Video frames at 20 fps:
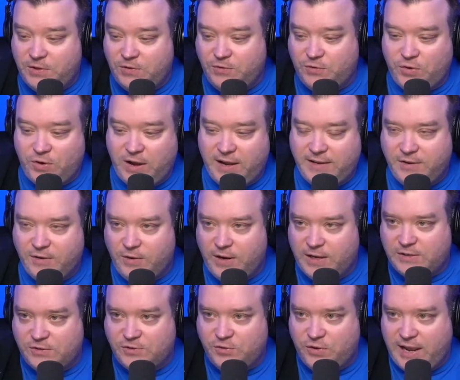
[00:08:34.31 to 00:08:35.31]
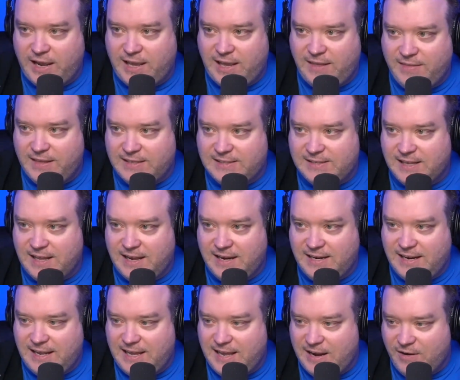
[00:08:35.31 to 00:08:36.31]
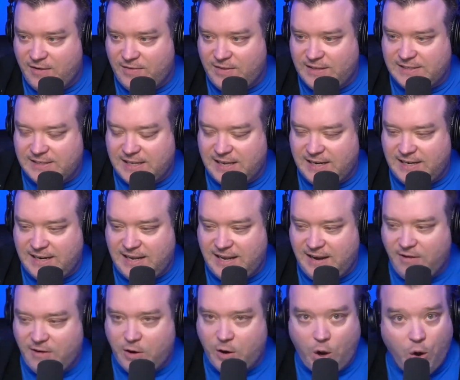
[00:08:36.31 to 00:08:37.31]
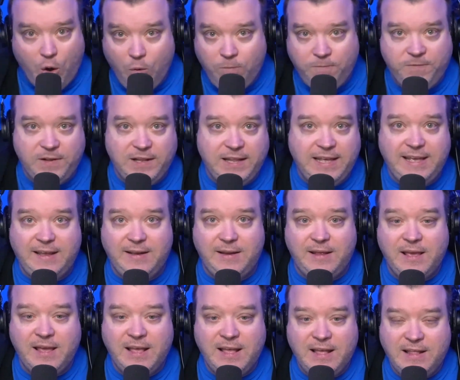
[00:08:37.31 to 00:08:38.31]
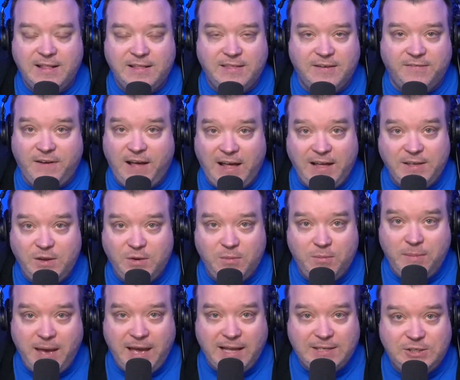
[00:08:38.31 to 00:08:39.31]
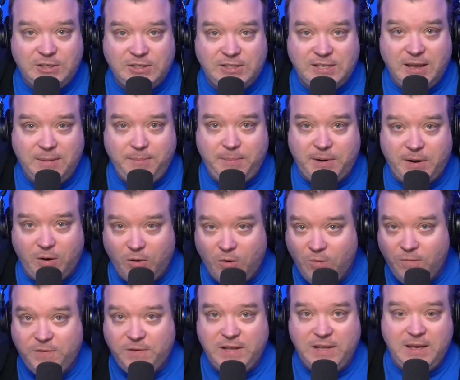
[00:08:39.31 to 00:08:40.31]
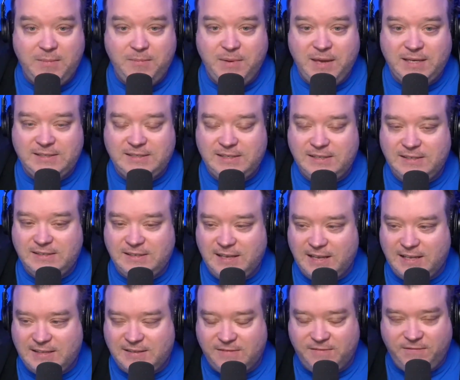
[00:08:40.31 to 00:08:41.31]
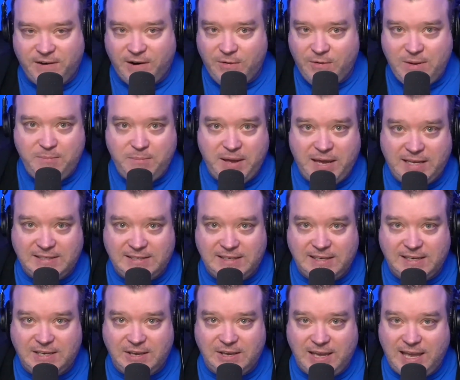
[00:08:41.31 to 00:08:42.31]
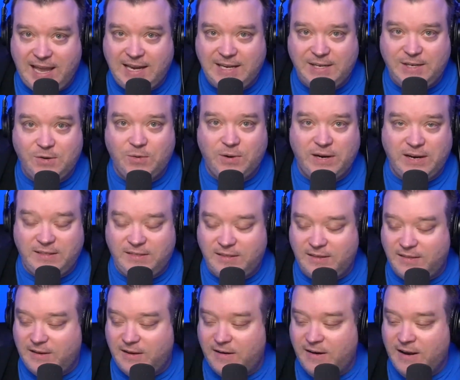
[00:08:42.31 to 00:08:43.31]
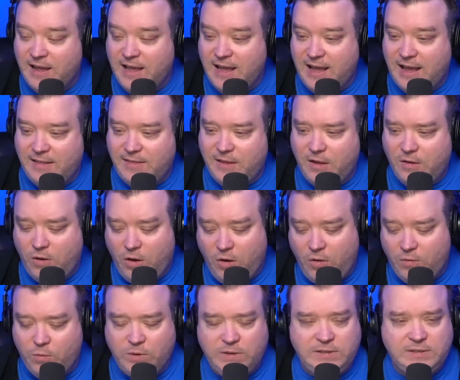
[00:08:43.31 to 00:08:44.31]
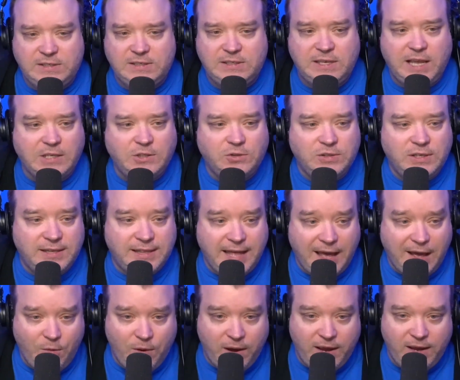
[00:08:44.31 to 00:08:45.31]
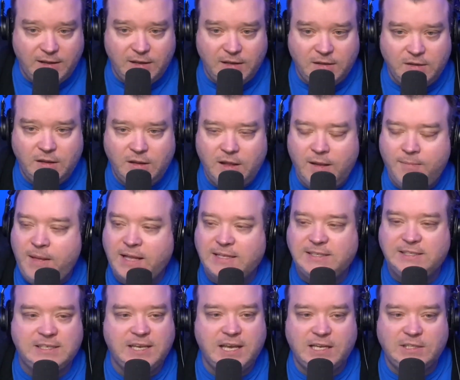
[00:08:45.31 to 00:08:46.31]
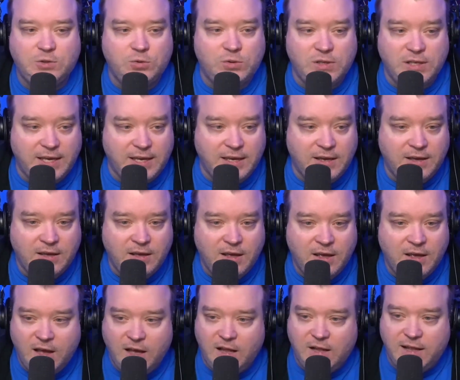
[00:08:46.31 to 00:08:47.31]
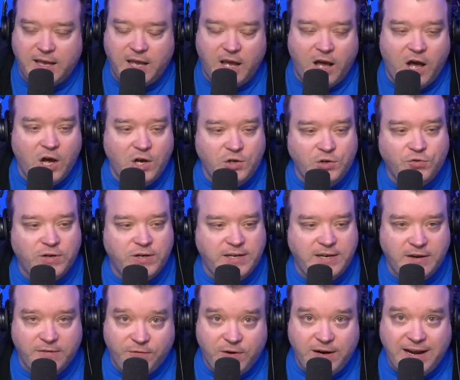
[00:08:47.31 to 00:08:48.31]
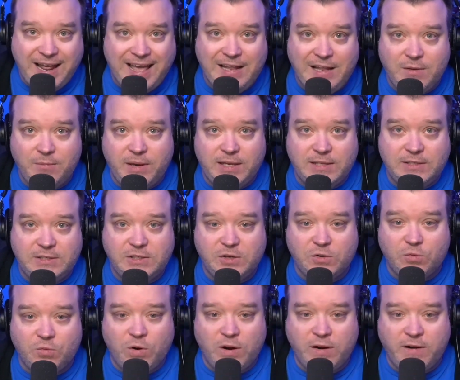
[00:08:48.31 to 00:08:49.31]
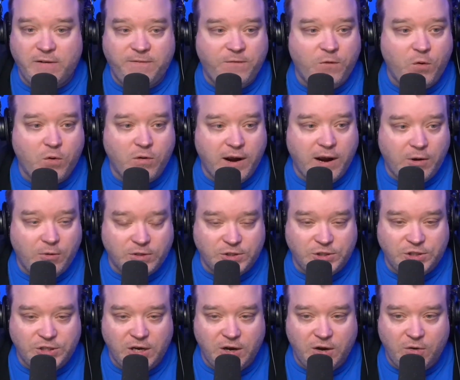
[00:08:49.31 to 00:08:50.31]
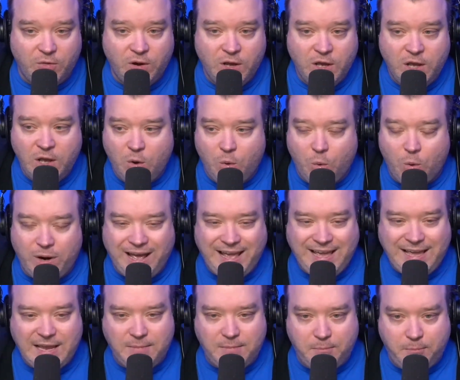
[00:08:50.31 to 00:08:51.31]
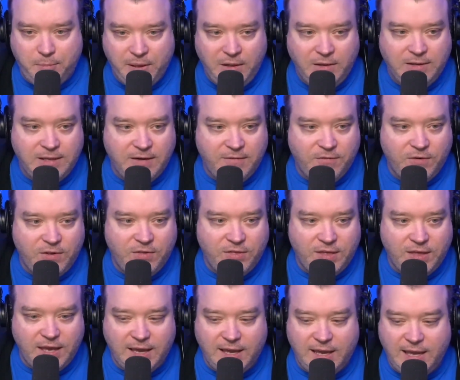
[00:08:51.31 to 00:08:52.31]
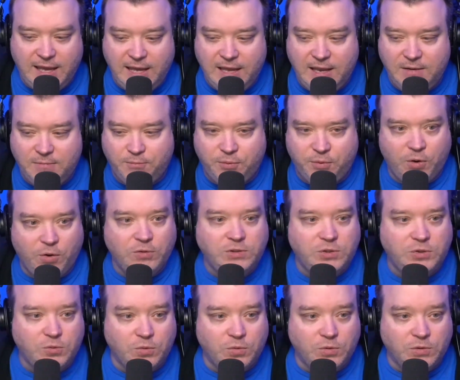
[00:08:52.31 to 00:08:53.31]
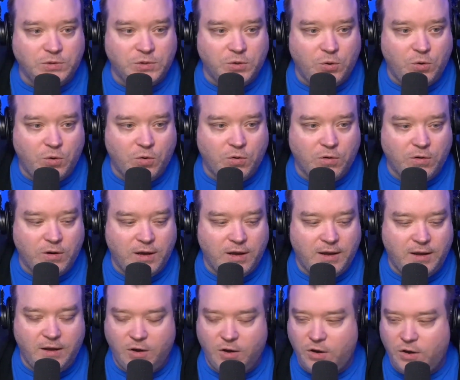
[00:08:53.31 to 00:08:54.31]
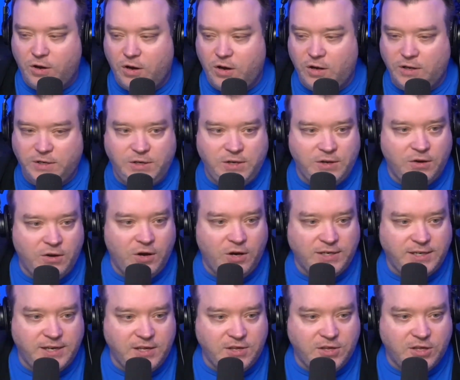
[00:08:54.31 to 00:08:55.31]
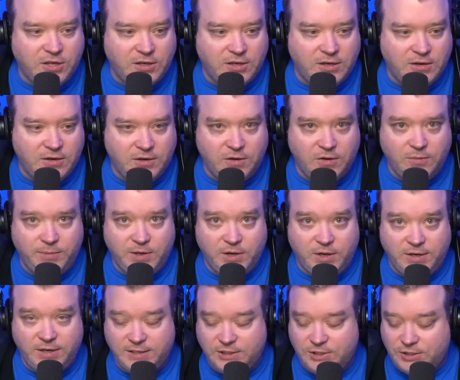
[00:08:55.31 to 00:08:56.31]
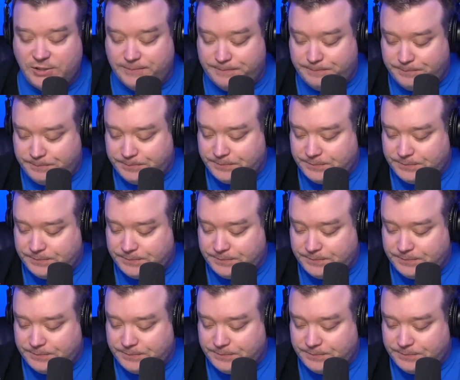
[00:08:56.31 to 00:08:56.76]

to try to. It's dragging this line to here and this line to here, and hopefully it, the volume matches up, and hopefully it mixes. It's very basic. You can't do anything there. And they'll oh, we'll schedule it that way. I'm not scheduling like a hundred different elements to run a four hour show when I can build everything in Pro Tools or uh, Audition, Adobe Audition,